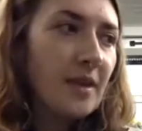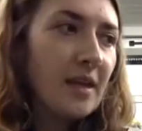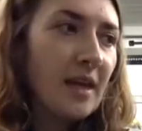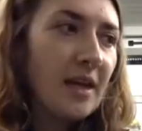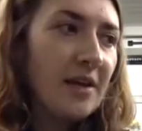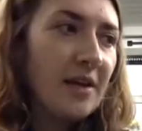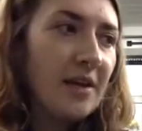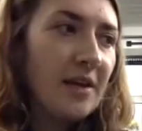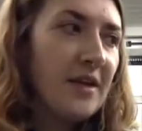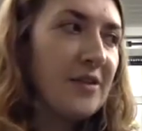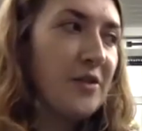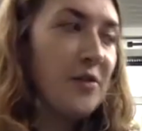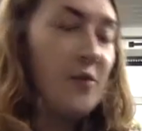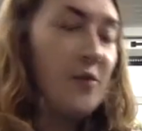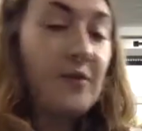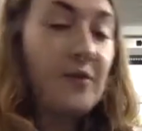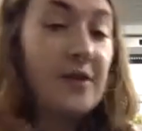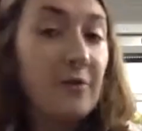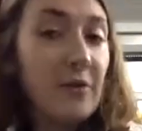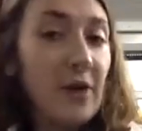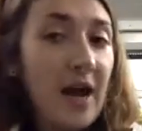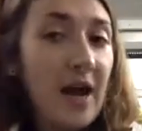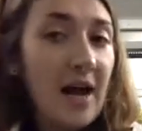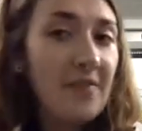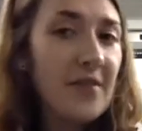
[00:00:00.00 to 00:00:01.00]
If that you've
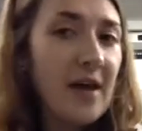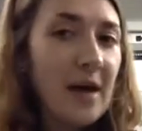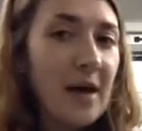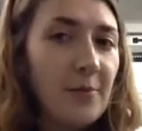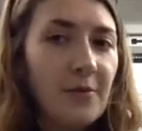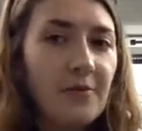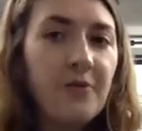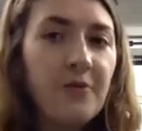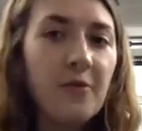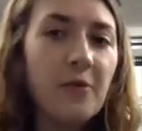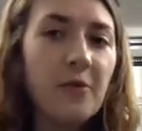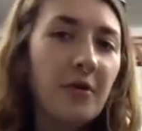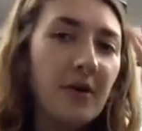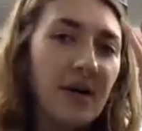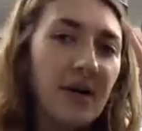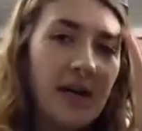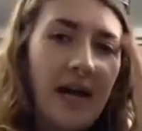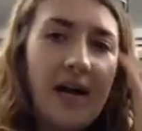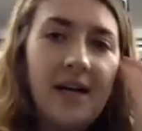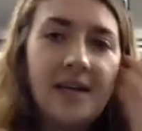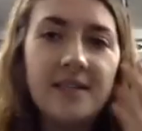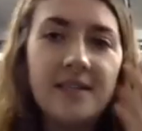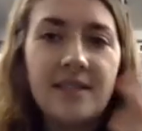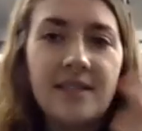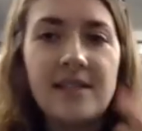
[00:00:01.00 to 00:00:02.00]
never had that before, it
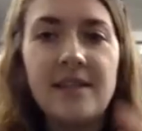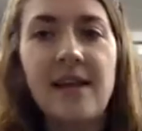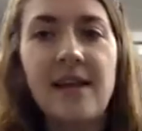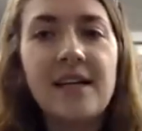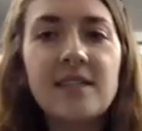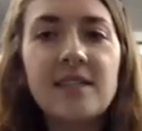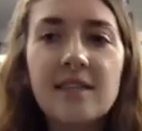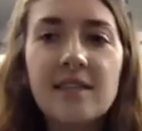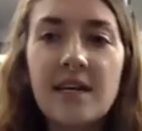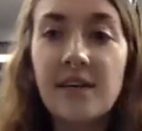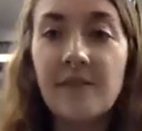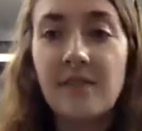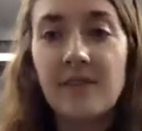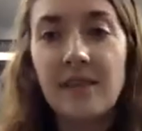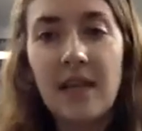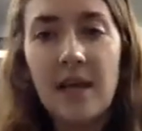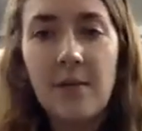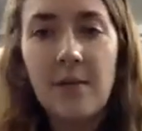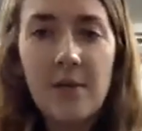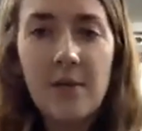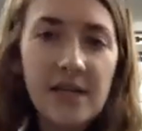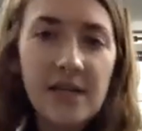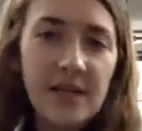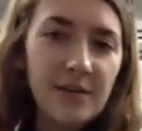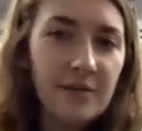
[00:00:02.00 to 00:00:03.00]
has a nice kind of
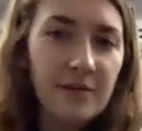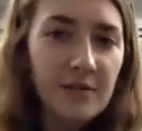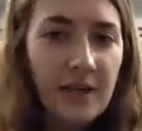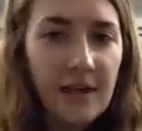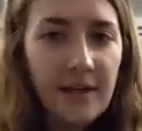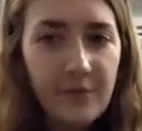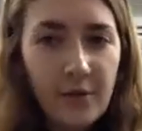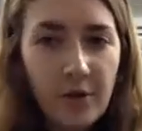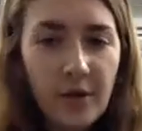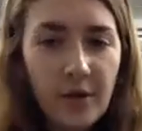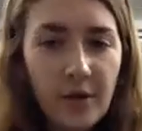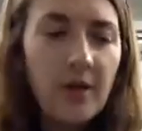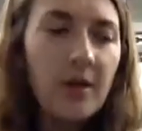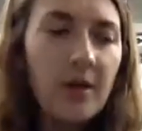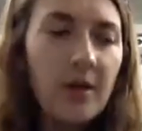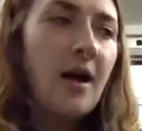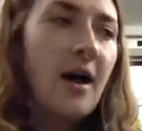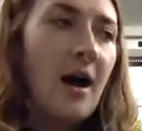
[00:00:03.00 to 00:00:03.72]
lemony flavor.